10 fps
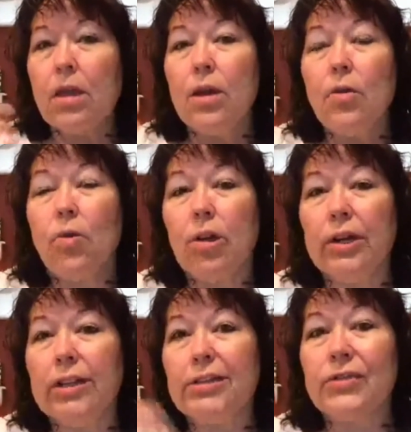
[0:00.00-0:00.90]
Or
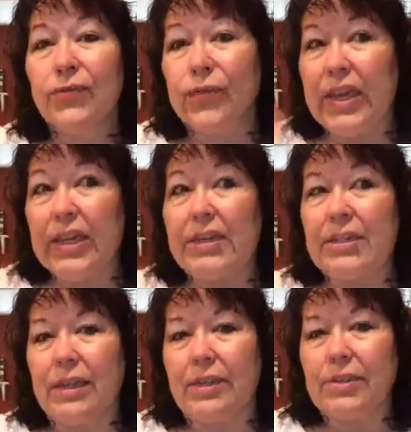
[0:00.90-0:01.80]
in this phase,
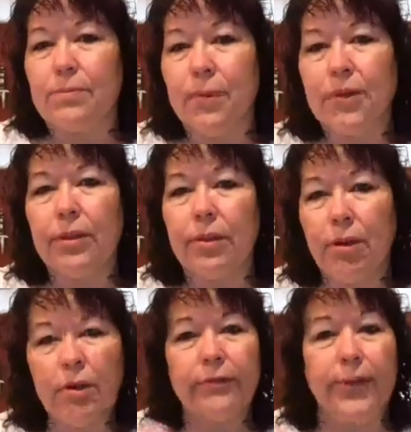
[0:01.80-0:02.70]
like this
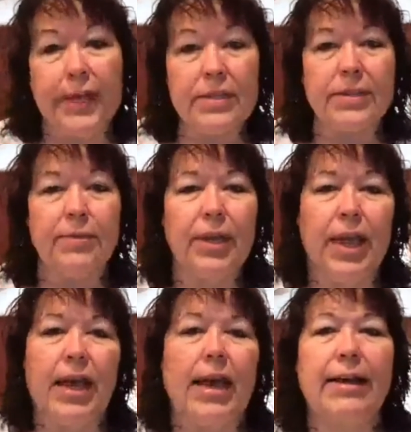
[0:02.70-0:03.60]
month-long phase that we
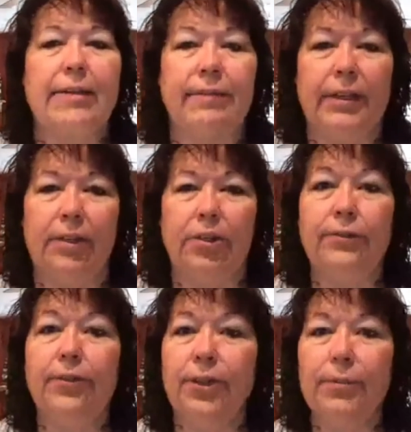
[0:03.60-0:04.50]
have, like are
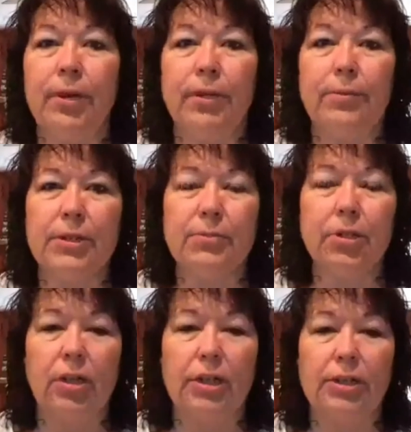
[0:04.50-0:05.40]
you much
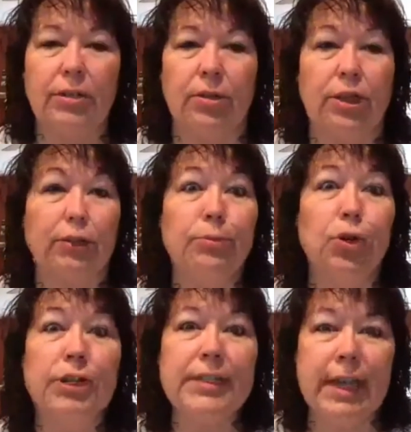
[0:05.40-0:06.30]
more logical? Are you
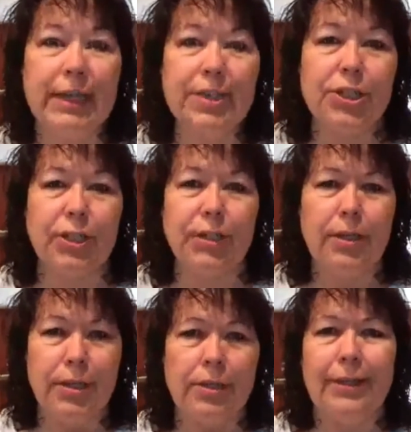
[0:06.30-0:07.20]
more intelligent?
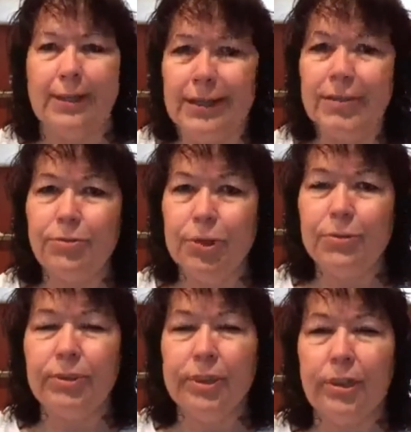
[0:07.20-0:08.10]
Like that's really
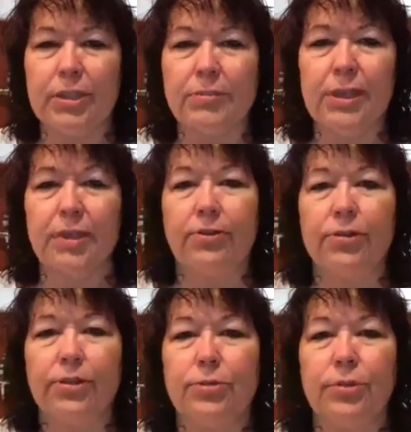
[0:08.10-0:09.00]
what the cosmic
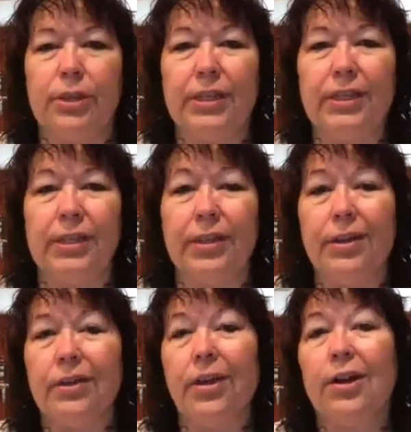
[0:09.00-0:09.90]
energies are bringing in.
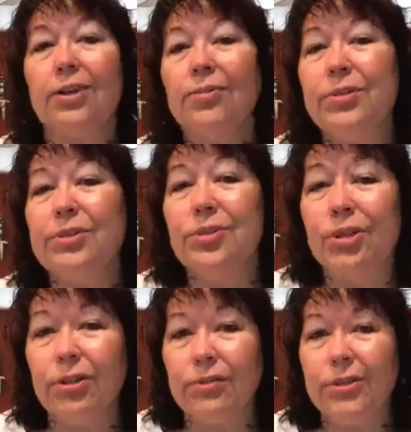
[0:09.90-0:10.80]
Are you
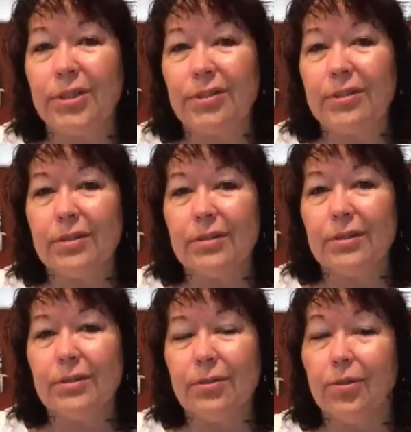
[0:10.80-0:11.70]
reserved
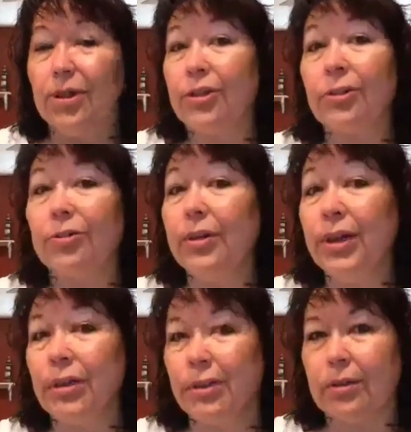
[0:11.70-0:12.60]
or are you
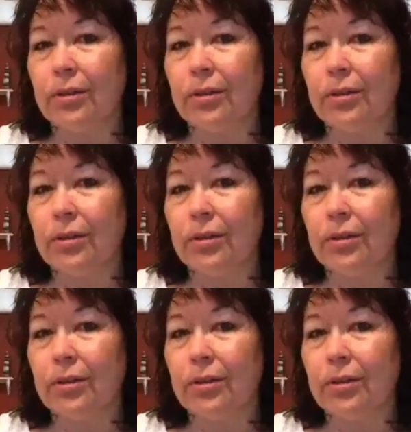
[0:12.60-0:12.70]
critical?